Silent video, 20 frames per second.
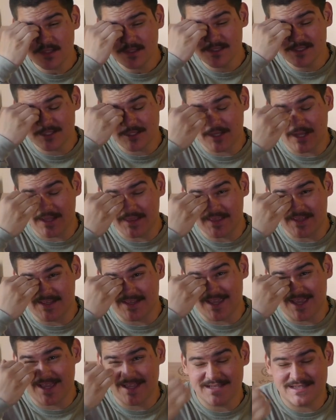So, like, the
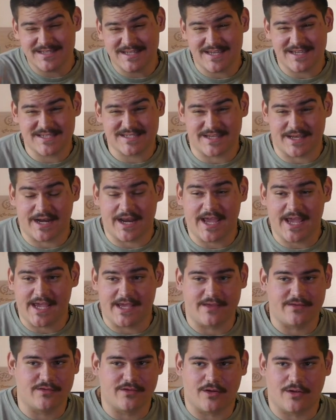dance isn't
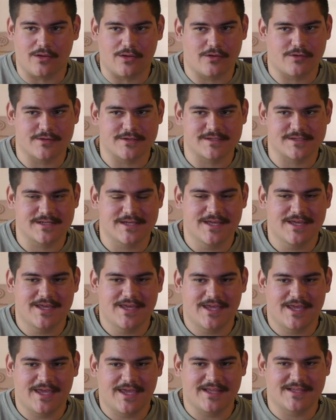$8,
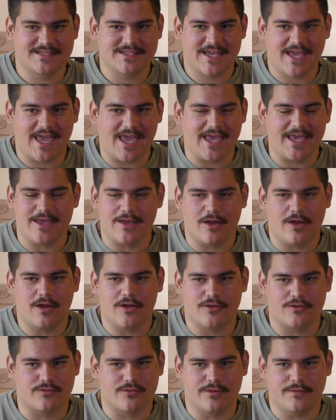it's
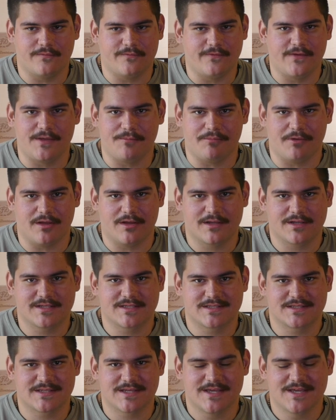800
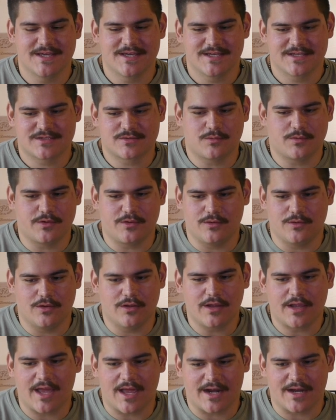V-Bucks. So when you
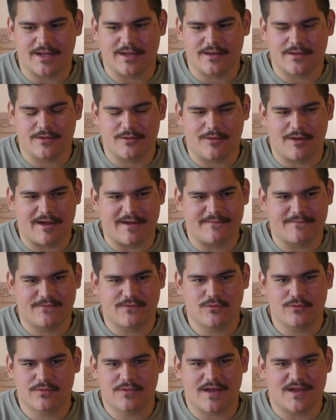look at it, you have
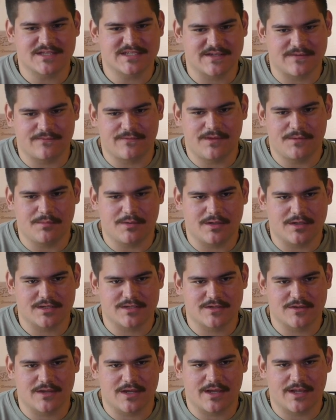2,000
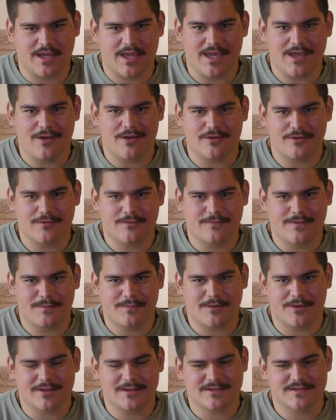V-Bucks. You're like, 800
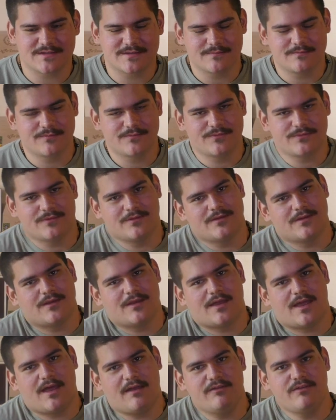V-Bucks,
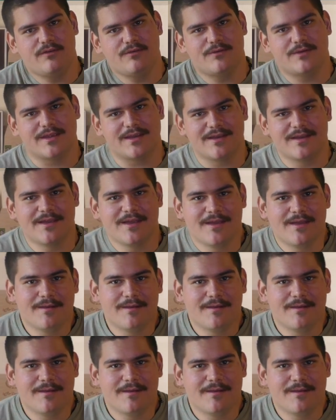I'll do it.